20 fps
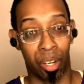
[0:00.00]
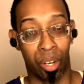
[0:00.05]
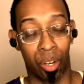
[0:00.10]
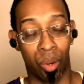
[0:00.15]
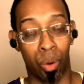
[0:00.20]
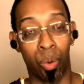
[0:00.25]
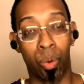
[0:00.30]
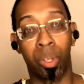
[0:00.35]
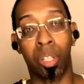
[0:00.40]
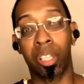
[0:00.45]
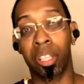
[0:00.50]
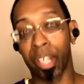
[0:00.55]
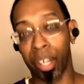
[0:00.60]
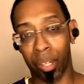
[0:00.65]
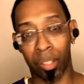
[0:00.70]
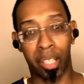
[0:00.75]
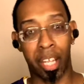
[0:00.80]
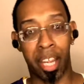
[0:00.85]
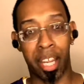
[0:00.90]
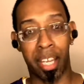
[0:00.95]
who
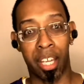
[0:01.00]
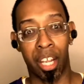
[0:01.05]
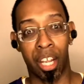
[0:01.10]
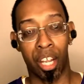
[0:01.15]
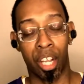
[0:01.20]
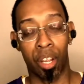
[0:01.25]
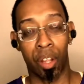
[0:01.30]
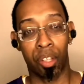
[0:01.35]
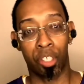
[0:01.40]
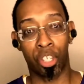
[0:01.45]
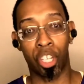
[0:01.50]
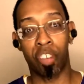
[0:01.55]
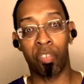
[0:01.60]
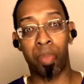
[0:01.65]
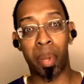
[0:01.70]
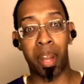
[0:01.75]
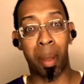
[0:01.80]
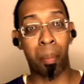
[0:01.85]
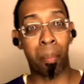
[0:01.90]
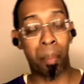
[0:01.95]
clearly should have
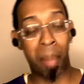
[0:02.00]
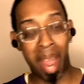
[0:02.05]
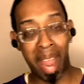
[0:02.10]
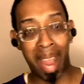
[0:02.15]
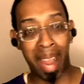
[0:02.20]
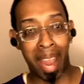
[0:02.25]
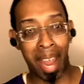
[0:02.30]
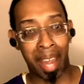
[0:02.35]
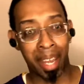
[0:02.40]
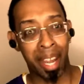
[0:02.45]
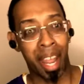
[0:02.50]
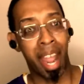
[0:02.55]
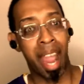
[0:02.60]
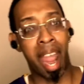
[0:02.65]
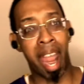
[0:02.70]
been a man